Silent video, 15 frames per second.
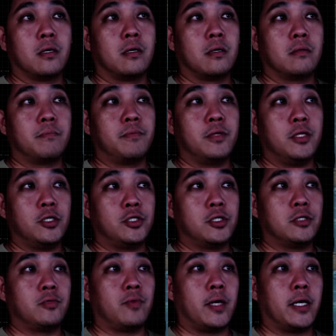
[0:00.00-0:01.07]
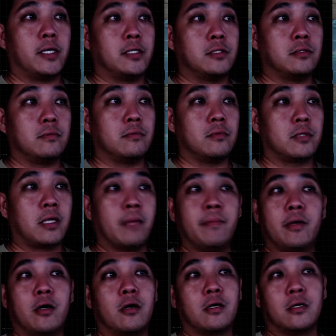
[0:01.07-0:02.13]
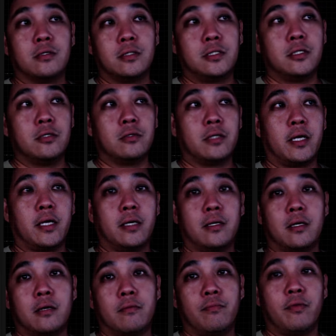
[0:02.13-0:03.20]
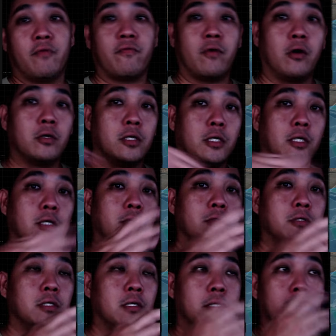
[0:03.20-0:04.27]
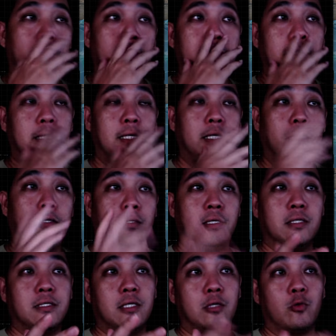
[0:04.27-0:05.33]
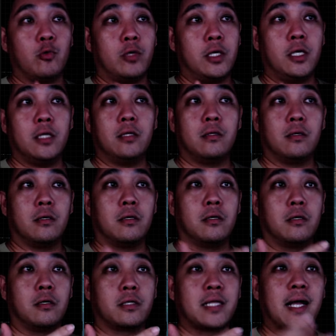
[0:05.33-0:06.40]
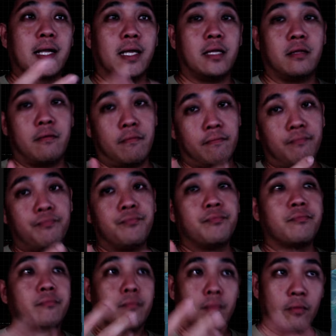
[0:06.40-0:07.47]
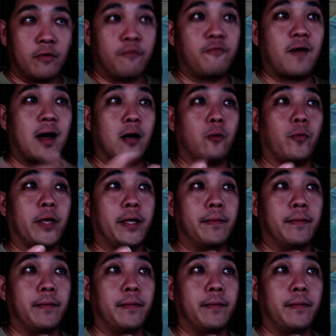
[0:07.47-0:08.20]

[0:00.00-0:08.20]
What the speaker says: positions where it can be all concealed, and with all the hills, it's easy to hit a target far away.